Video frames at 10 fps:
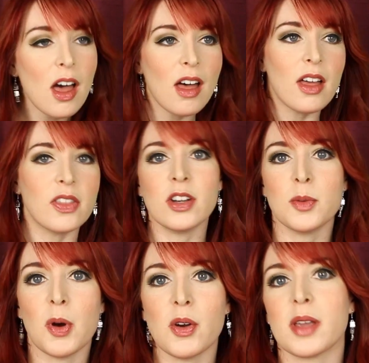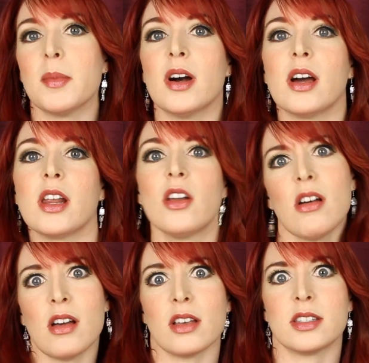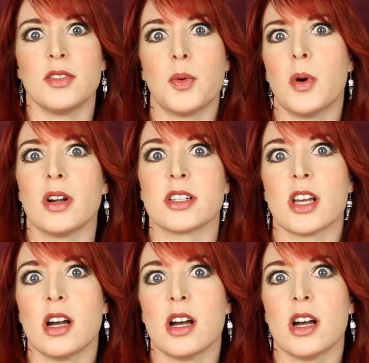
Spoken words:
oh, the new Pokemon, and oh, Civil War is